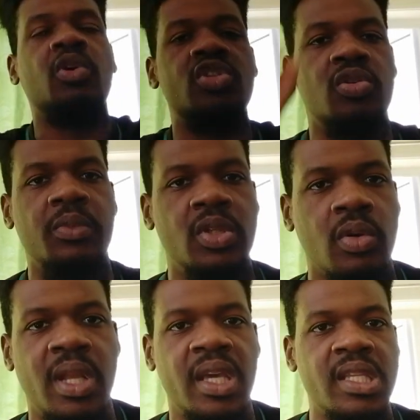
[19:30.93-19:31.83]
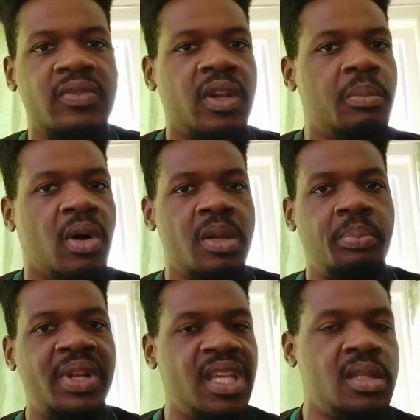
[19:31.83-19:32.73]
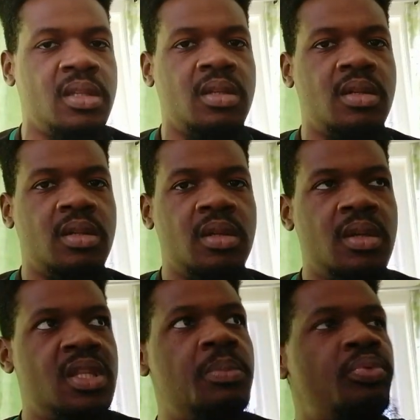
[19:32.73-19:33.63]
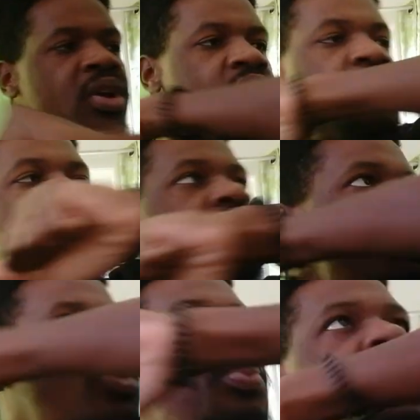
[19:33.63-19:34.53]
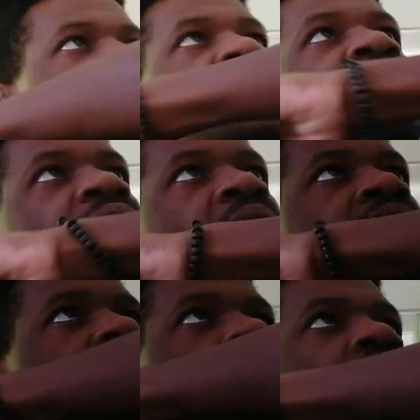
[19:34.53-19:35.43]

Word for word: and go should be told like he's in playing. The bridging just put up his left hand